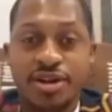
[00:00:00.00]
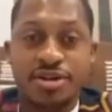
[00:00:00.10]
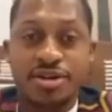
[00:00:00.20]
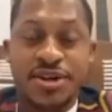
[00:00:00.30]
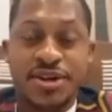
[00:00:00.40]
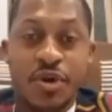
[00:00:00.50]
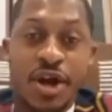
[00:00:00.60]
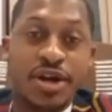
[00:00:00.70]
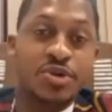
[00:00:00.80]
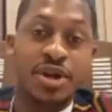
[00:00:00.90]
Right. So my
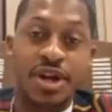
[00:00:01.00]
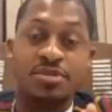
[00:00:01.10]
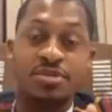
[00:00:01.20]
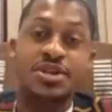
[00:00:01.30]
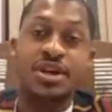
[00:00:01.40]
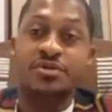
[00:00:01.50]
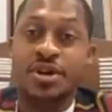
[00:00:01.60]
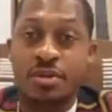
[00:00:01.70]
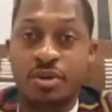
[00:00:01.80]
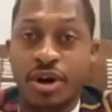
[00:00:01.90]
name is David
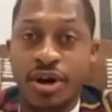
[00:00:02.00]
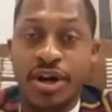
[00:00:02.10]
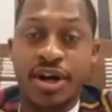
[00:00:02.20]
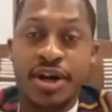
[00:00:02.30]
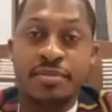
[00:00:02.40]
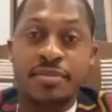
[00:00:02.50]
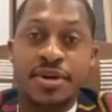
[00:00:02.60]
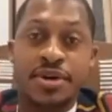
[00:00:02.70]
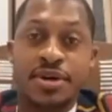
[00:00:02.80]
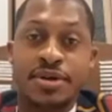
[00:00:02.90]
Kabwa. I'm
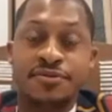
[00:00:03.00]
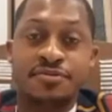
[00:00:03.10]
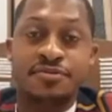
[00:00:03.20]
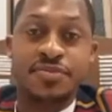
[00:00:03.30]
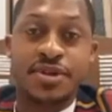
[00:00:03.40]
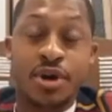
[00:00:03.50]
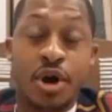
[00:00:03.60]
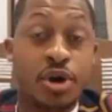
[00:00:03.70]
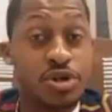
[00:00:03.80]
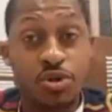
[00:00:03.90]
an honors
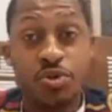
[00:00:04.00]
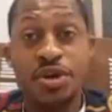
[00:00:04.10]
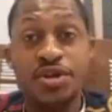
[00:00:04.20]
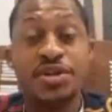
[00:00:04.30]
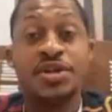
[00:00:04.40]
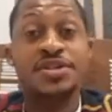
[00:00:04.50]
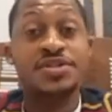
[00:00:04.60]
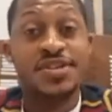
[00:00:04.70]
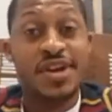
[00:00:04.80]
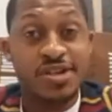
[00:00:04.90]
student in
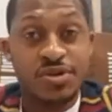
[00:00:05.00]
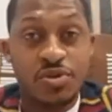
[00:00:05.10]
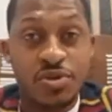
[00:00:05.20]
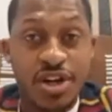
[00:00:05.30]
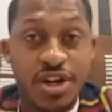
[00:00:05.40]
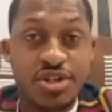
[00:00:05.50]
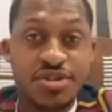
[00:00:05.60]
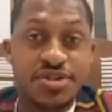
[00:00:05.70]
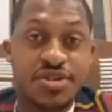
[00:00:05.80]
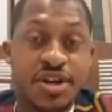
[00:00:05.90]
international
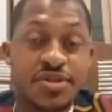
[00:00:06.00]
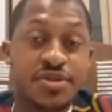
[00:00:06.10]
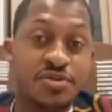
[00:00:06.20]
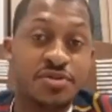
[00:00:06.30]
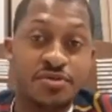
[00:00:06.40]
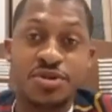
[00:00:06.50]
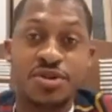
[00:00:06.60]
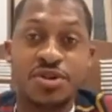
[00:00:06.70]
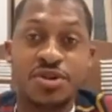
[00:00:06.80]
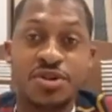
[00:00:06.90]
relations at the University
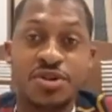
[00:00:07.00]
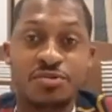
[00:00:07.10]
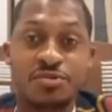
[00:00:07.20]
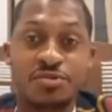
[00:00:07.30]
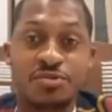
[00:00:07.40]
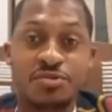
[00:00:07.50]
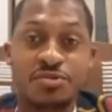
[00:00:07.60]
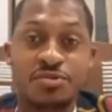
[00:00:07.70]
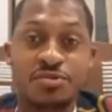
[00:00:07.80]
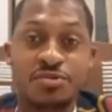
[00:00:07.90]
of
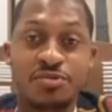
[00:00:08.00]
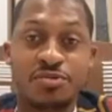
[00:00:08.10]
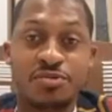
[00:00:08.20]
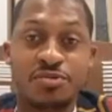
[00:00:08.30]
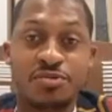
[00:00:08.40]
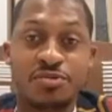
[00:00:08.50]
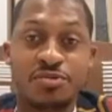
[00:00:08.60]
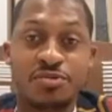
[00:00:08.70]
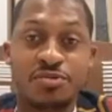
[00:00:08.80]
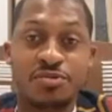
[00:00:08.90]
Pretoria,
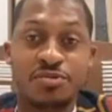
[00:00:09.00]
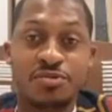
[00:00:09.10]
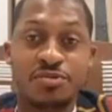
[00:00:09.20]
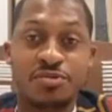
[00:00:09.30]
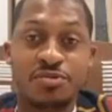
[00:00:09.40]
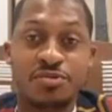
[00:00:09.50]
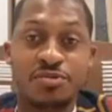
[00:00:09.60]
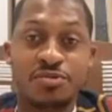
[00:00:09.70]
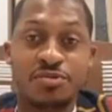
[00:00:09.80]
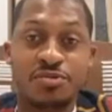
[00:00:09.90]
Department
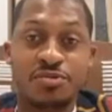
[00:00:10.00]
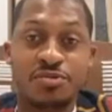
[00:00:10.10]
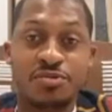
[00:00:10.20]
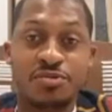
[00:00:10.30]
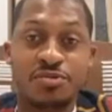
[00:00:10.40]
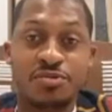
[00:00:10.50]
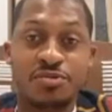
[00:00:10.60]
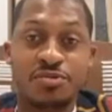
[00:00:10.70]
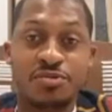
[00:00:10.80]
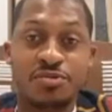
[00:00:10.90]
of Political
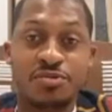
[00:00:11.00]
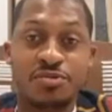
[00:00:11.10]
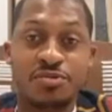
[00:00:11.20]
Sciences.